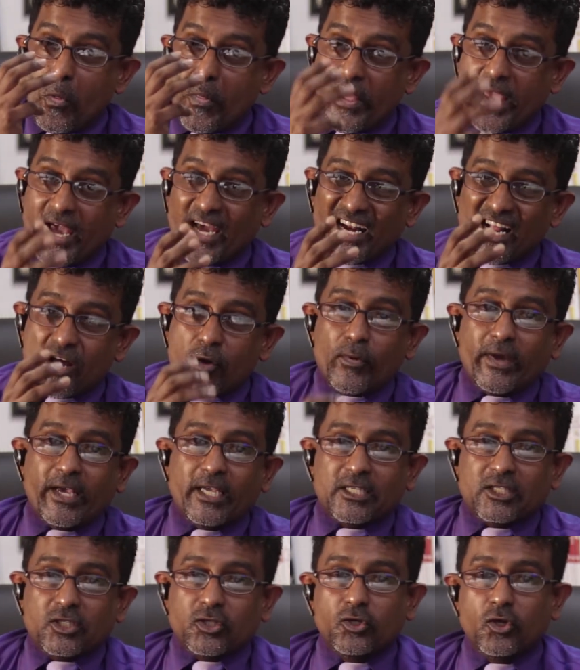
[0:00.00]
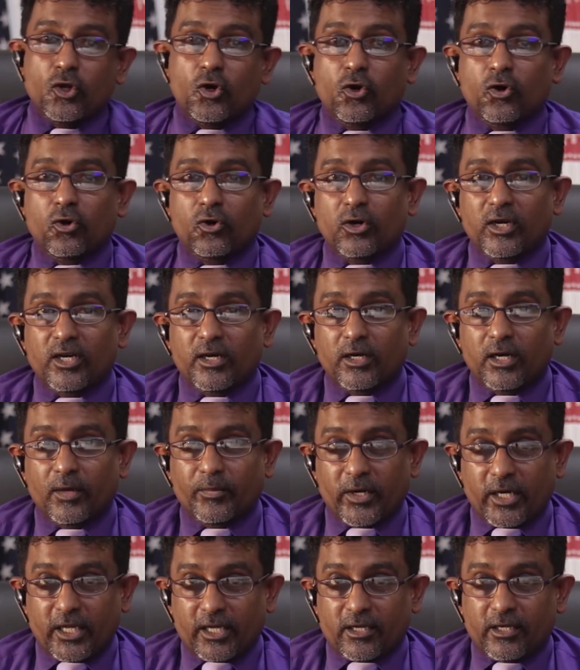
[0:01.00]
There are ways to know a
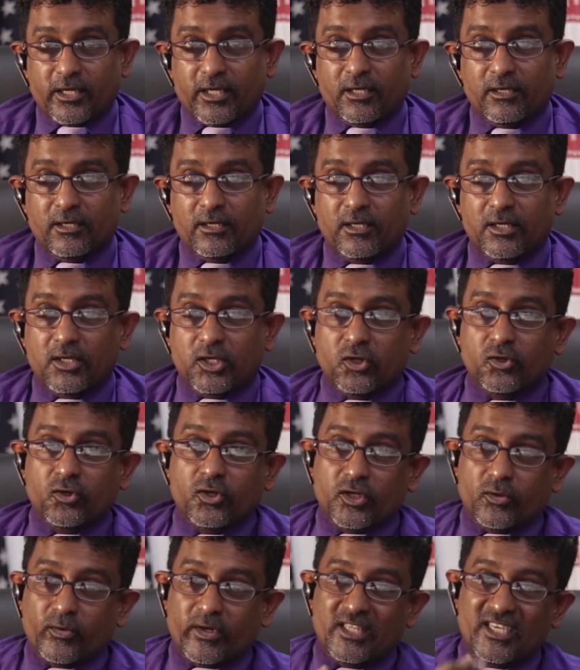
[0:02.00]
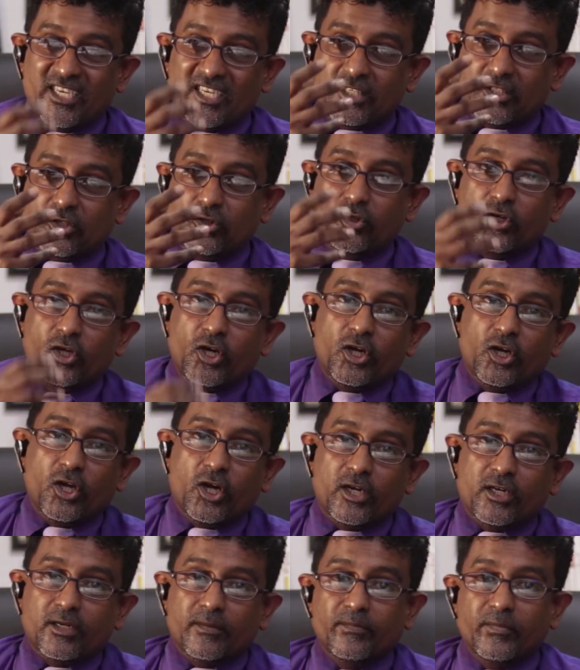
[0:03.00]
particular tutor whether he is good or
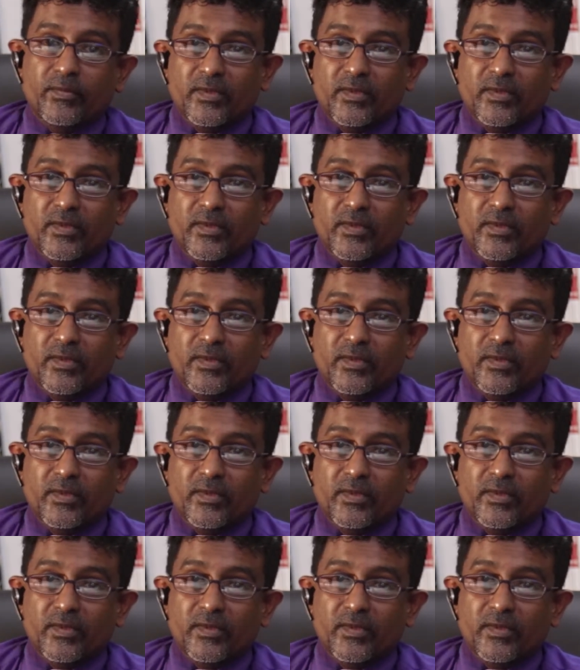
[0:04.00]
not.